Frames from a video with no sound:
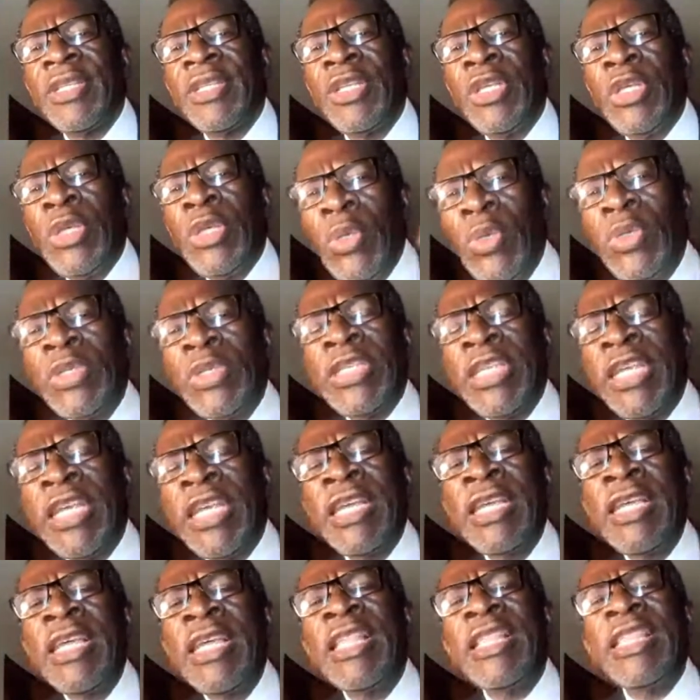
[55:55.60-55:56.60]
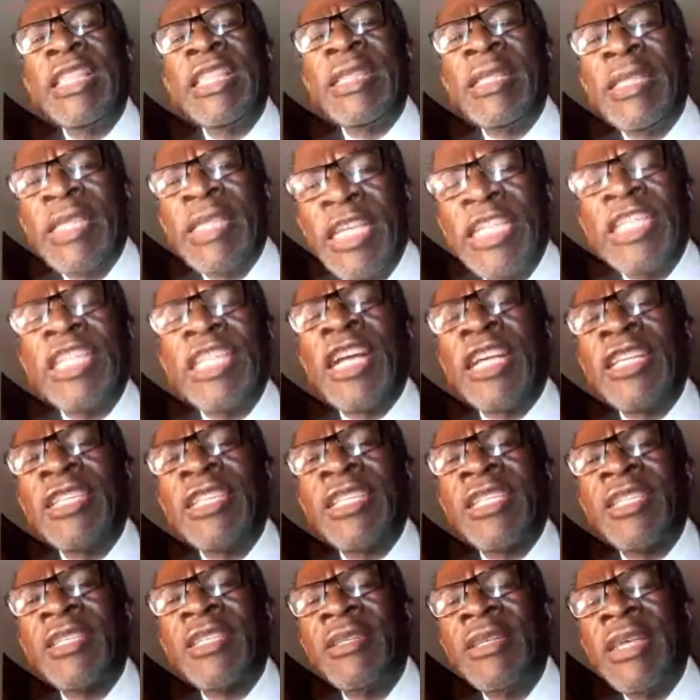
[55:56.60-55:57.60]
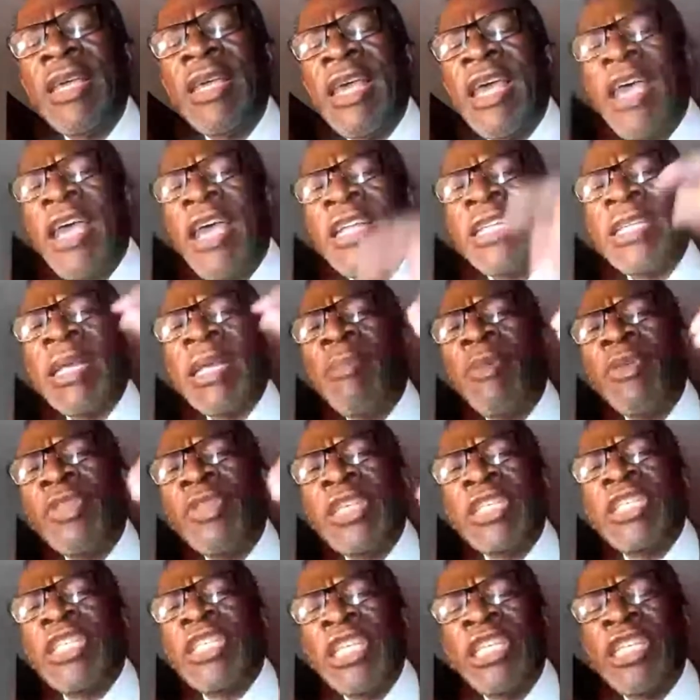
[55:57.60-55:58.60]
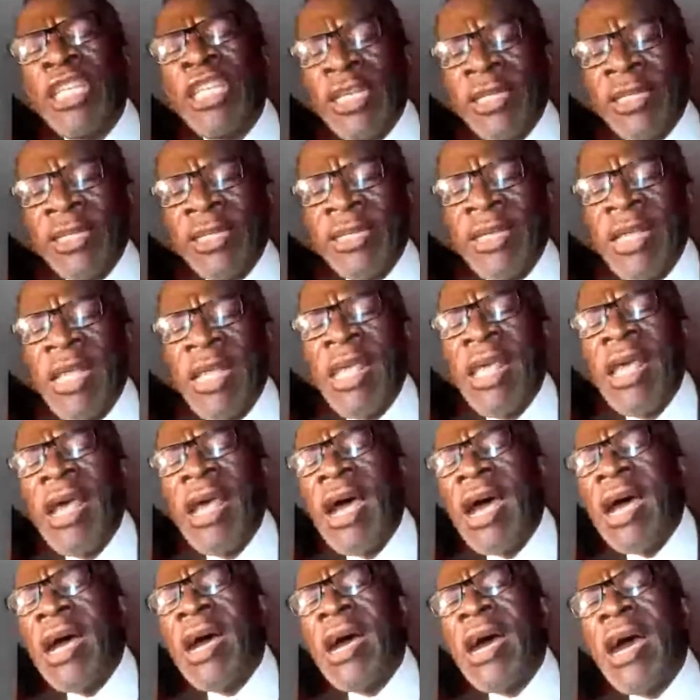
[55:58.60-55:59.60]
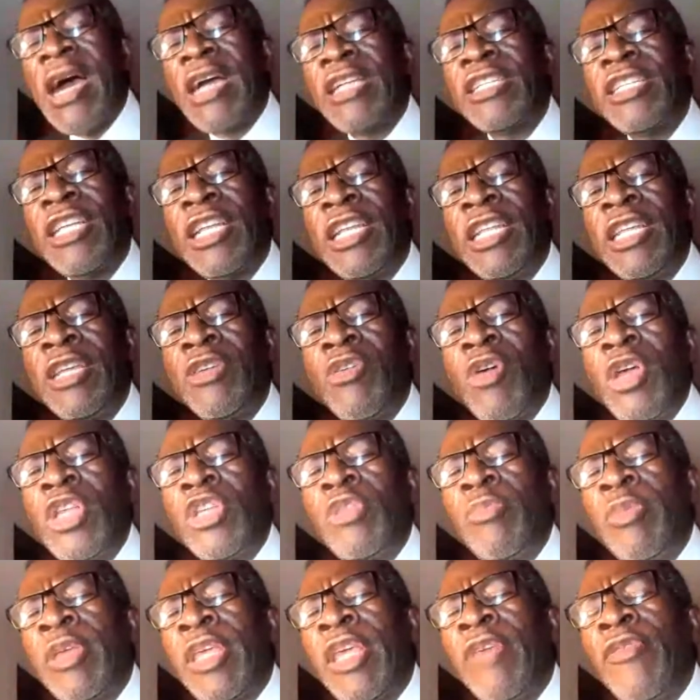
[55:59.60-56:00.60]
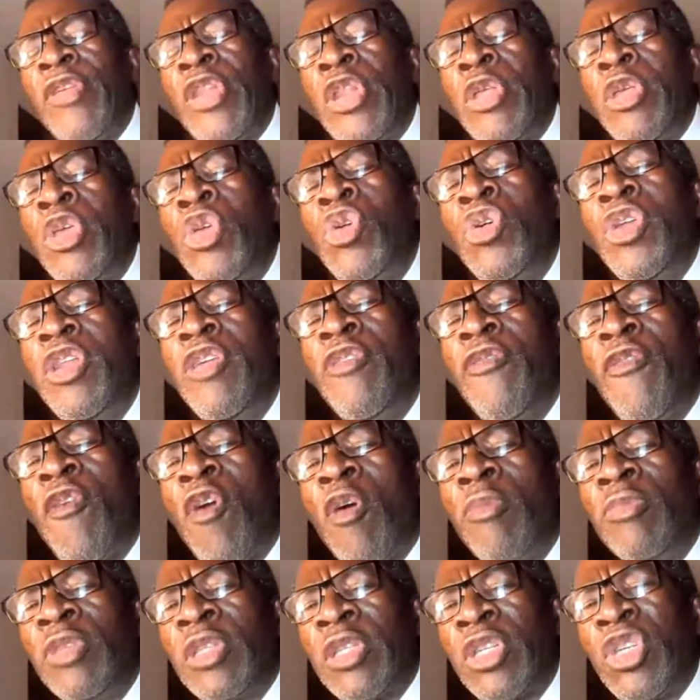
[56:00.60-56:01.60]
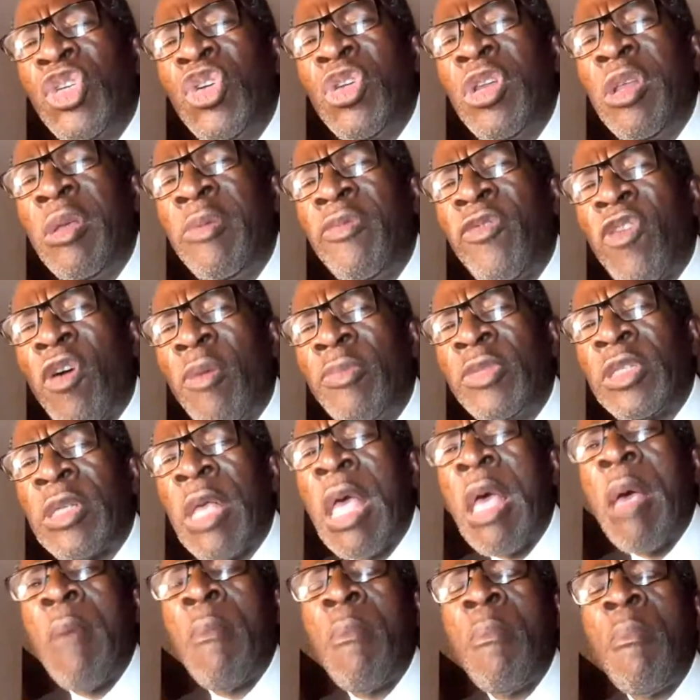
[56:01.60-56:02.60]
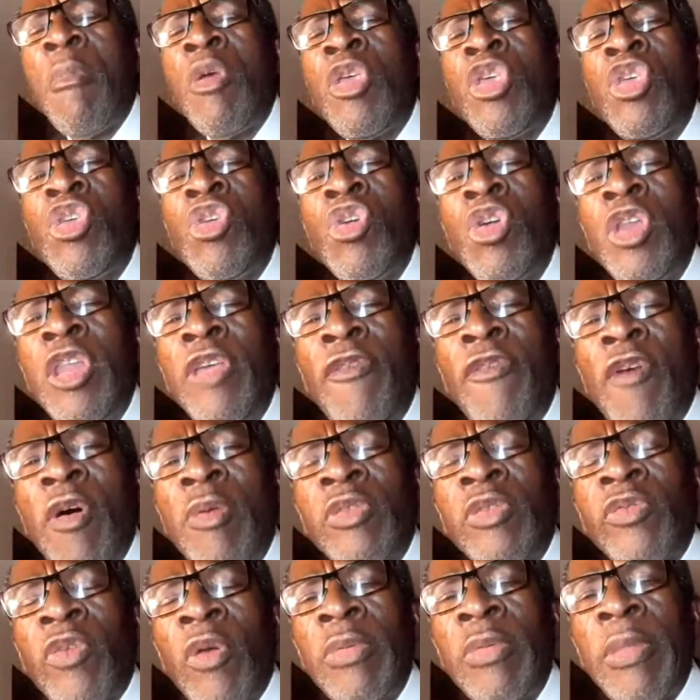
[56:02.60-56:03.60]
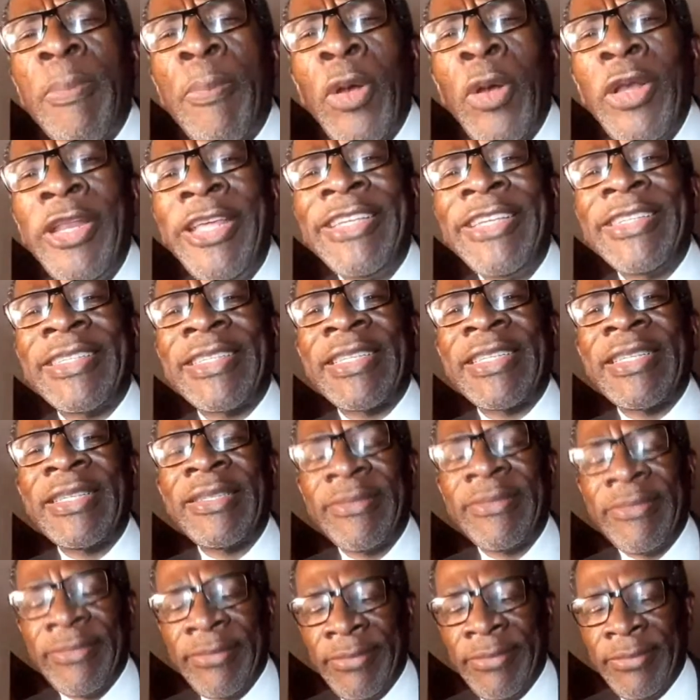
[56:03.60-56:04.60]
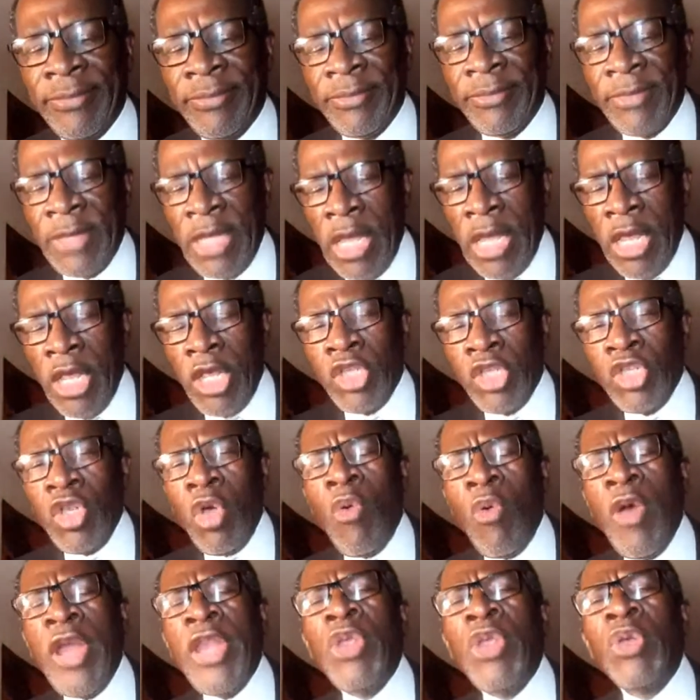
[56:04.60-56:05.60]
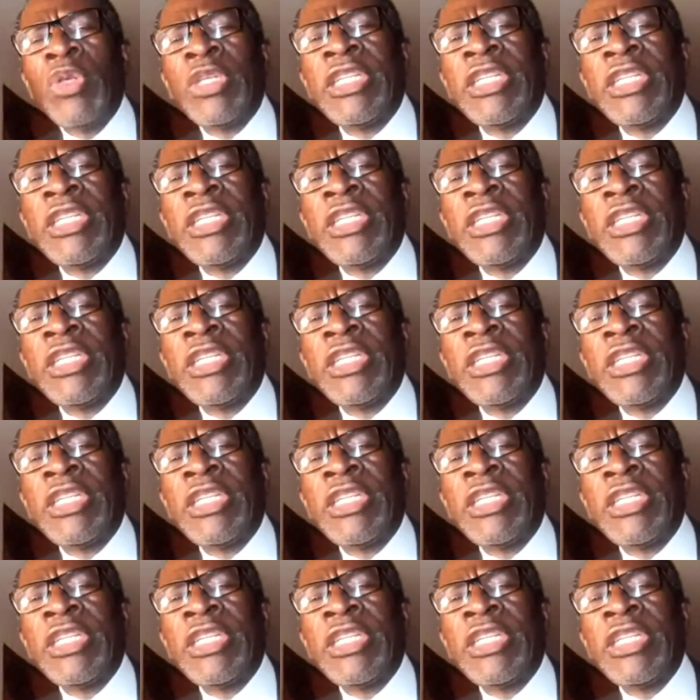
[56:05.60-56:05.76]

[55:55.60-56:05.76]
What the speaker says: using teachers, and some of these teachers are actually going to be given uniforms from the police. So when you